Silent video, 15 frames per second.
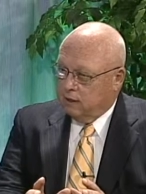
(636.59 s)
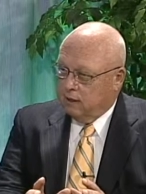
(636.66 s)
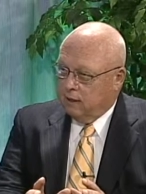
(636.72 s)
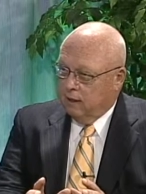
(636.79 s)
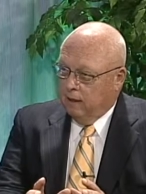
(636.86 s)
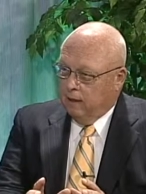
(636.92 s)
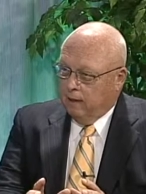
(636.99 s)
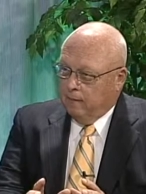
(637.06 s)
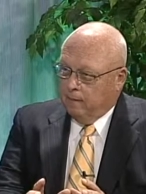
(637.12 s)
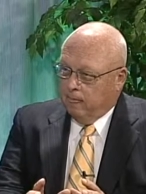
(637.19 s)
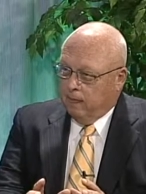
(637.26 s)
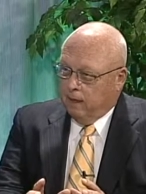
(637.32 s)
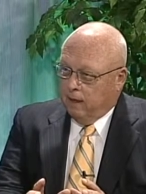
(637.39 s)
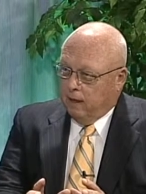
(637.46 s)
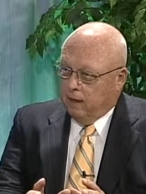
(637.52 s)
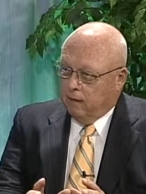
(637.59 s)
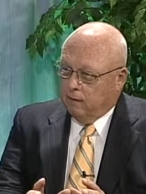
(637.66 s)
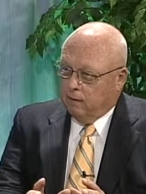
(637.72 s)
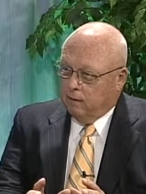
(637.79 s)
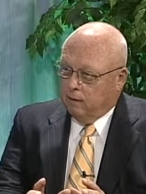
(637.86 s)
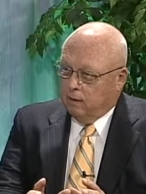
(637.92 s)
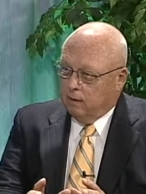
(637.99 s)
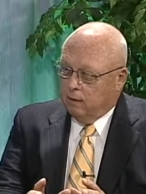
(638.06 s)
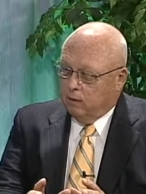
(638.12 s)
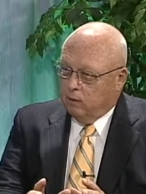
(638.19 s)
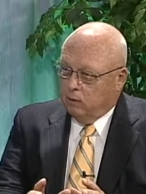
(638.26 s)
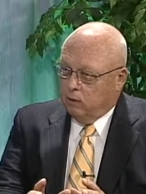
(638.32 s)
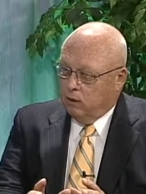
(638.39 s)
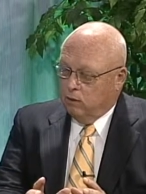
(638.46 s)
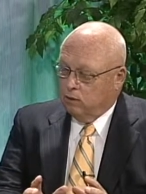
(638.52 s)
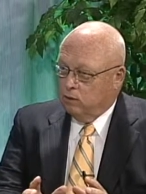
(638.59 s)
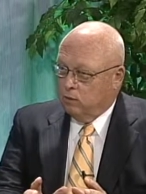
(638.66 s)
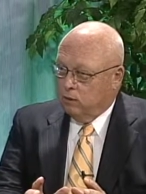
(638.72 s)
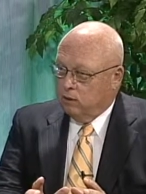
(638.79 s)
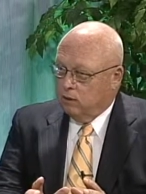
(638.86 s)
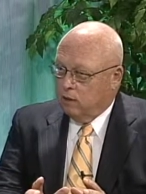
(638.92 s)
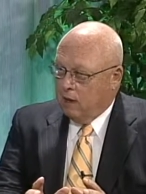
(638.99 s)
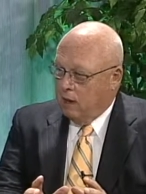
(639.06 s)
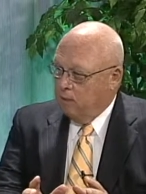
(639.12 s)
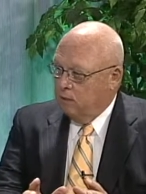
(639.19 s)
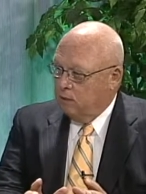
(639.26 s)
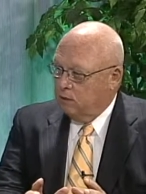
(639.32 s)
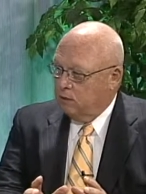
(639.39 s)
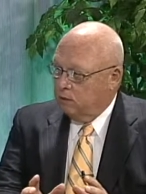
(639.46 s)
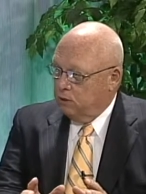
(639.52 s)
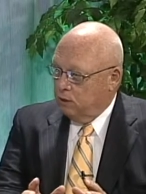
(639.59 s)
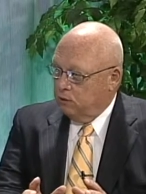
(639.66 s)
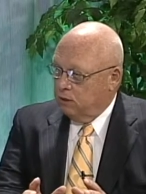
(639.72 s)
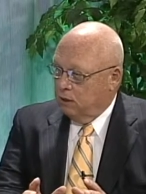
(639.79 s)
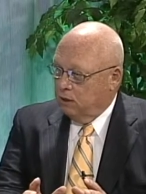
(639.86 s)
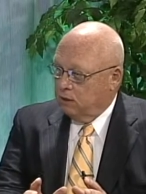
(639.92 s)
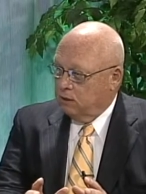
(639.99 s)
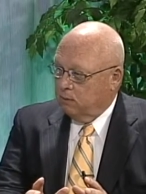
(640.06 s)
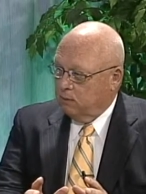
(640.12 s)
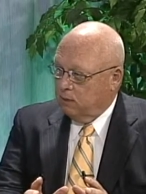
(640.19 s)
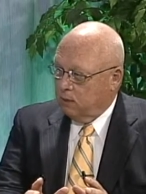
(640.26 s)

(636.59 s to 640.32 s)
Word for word: And, and we use the word communism, socialism,